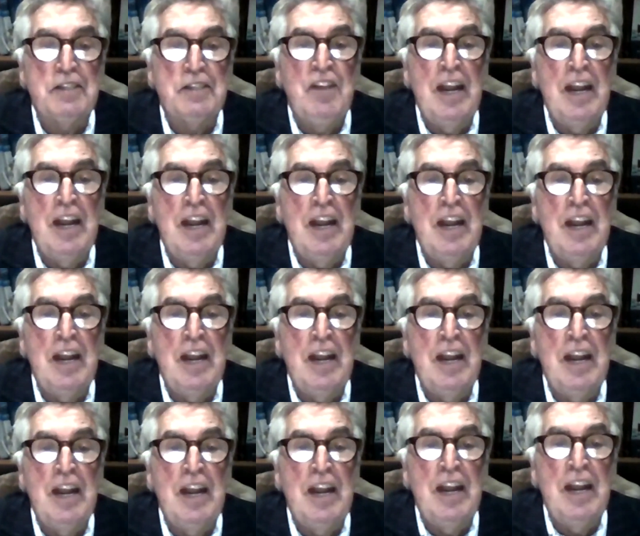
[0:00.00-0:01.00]
Fair
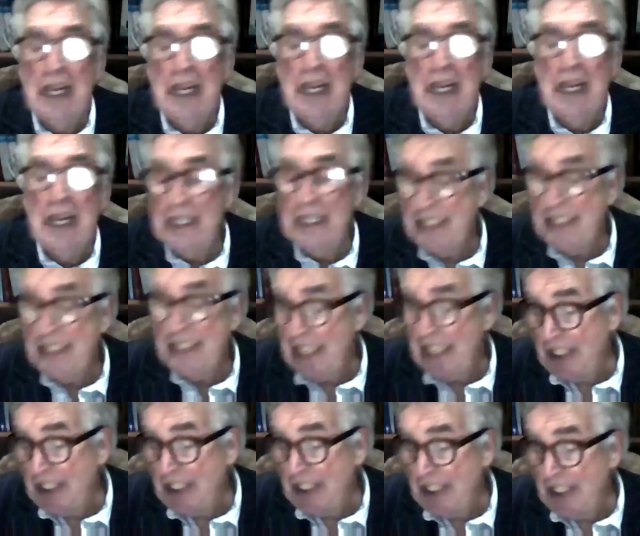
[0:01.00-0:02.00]
Isle.
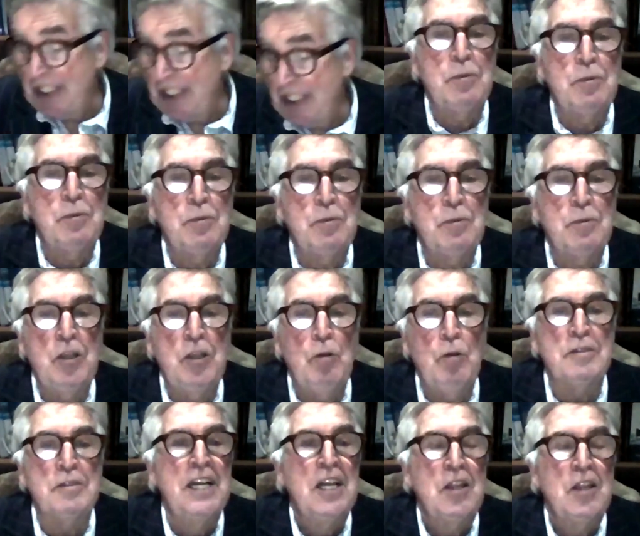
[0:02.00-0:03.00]
It had 1 or 2
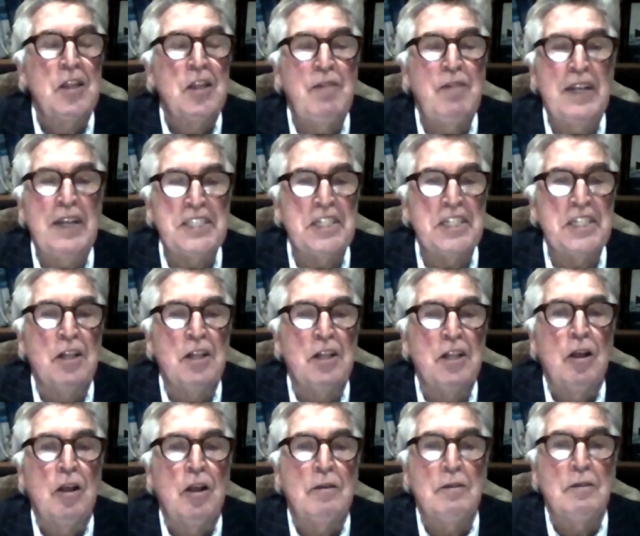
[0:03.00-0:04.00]
encounters with
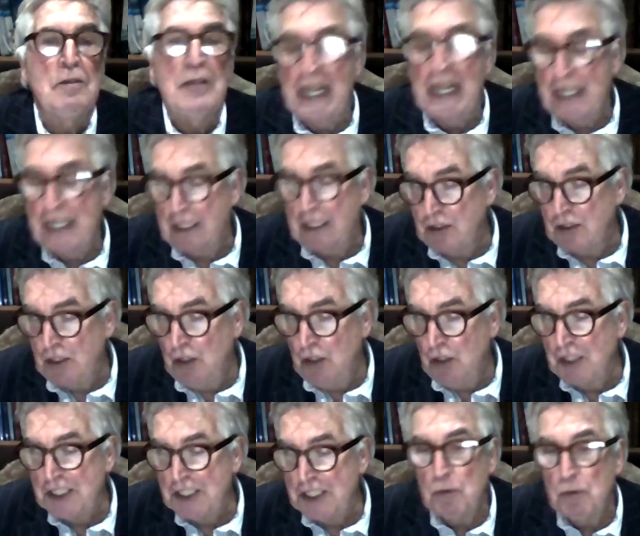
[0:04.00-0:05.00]
U-boats. The
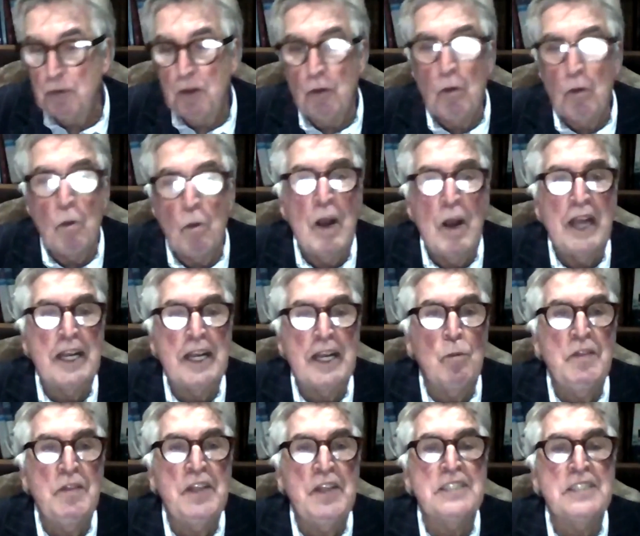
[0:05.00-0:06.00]
vessel, like the
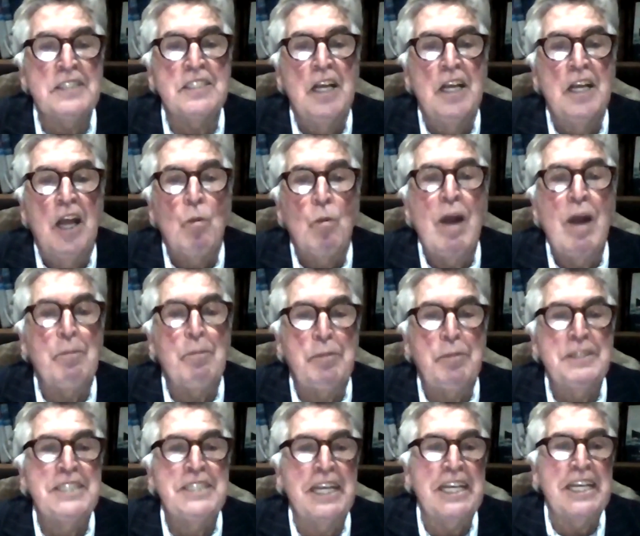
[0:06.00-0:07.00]
others that were
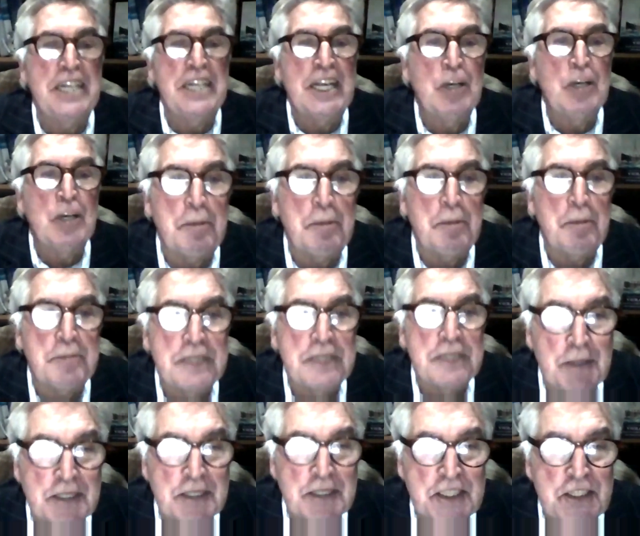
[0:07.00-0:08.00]
working with it, were
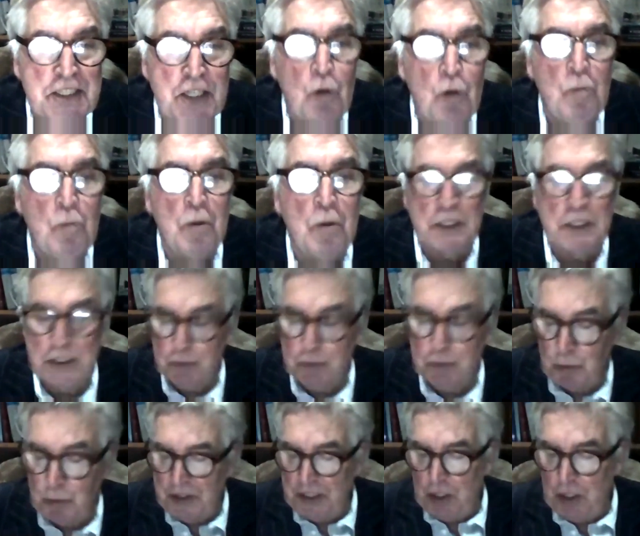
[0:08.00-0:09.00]
particularly equipped,
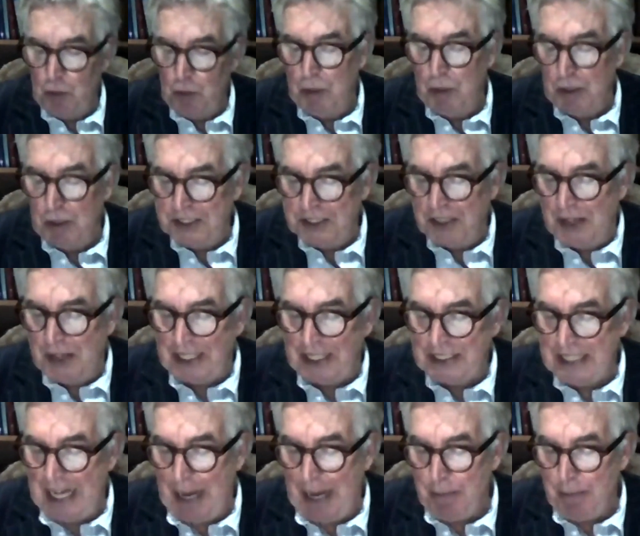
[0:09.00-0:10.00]
able to do much
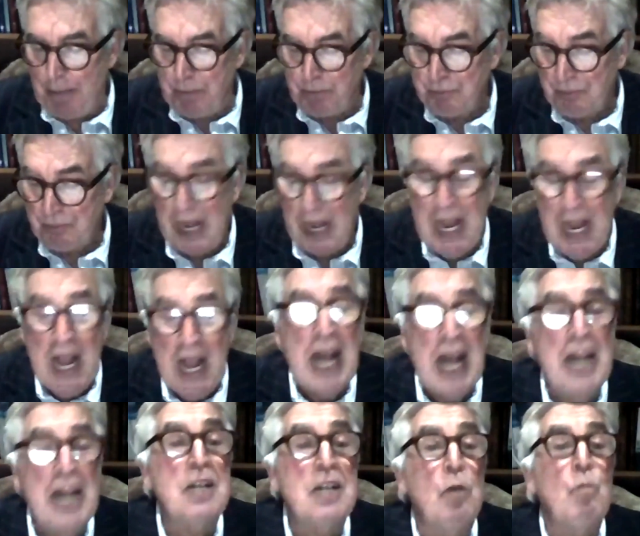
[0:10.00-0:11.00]
with the U-boats at that
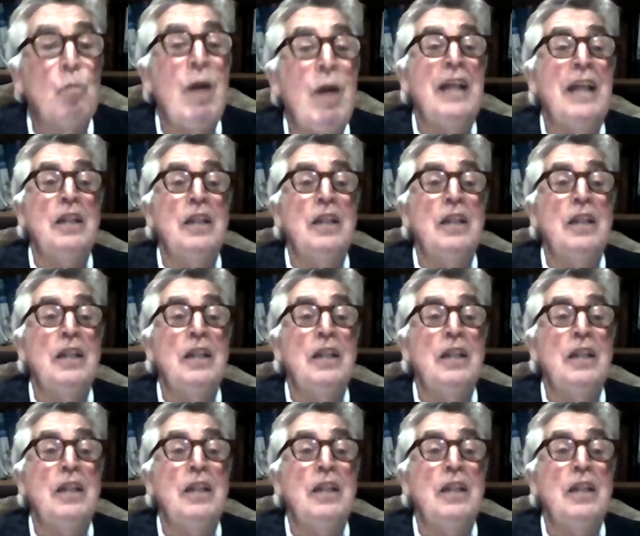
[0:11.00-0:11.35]
time.